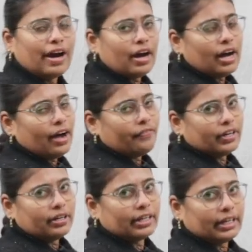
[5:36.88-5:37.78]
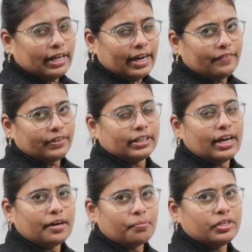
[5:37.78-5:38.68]
after having the
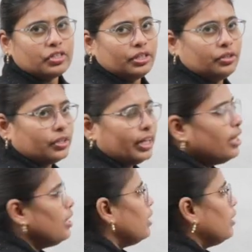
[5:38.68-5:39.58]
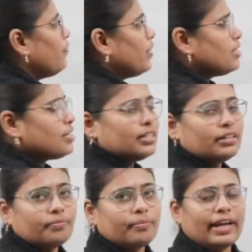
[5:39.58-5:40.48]
admission into the first
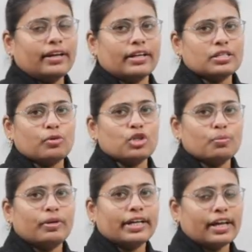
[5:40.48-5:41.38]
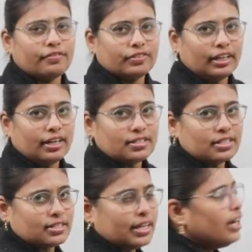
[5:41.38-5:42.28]
main responsibility of the nurse
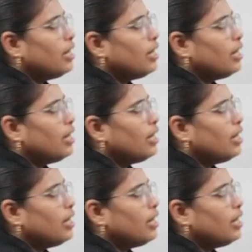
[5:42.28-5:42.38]
is the